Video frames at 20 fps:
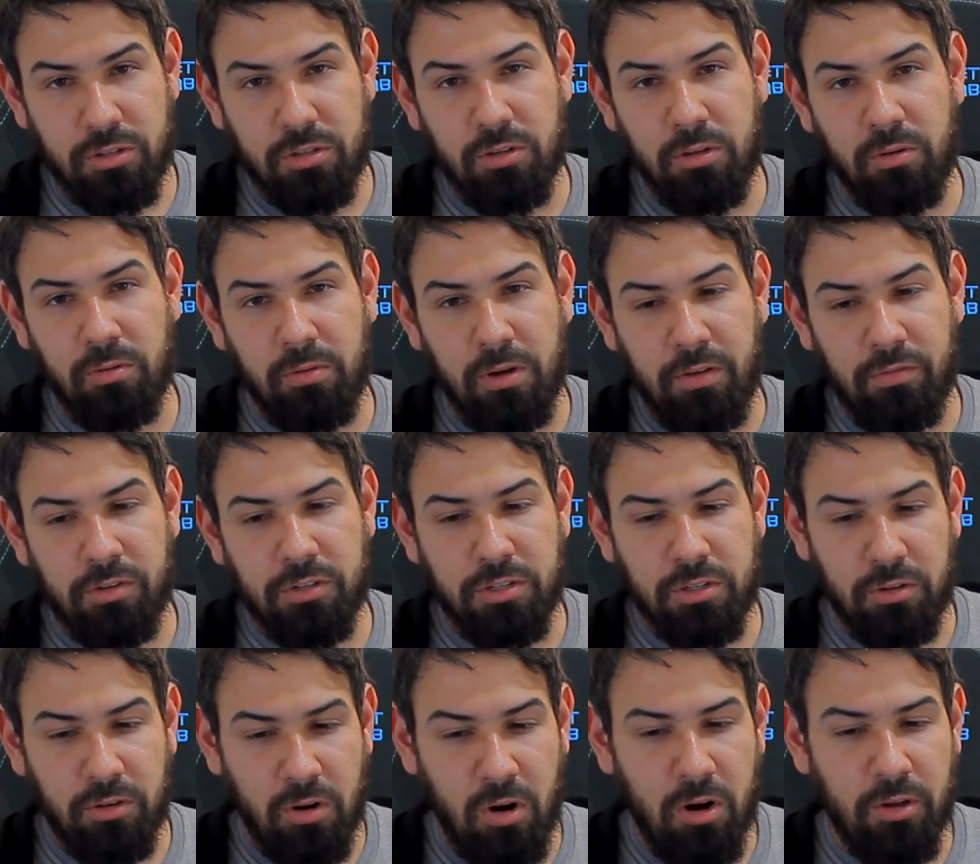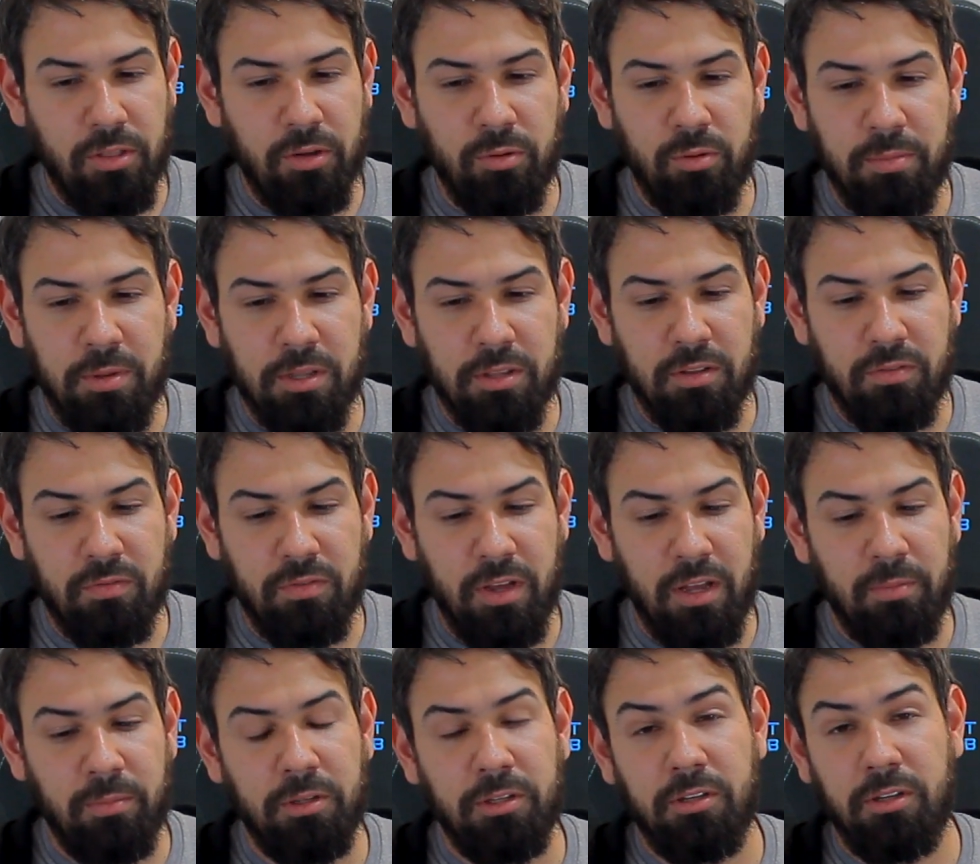So every single card that will be in the
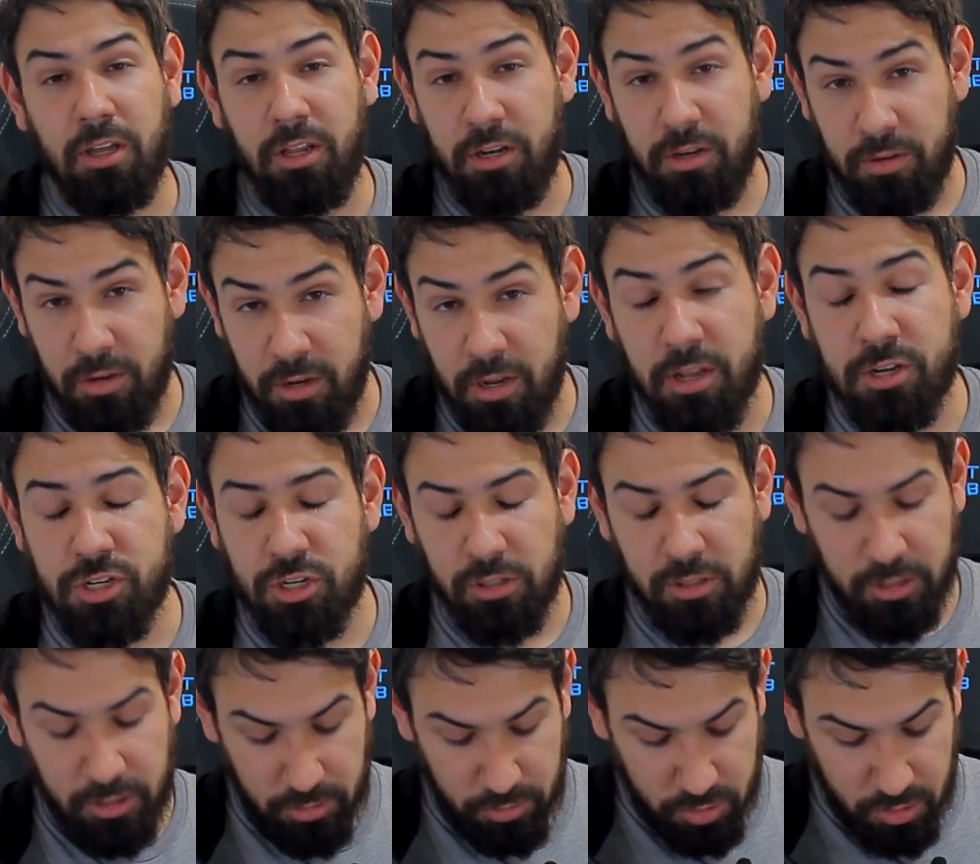family initially.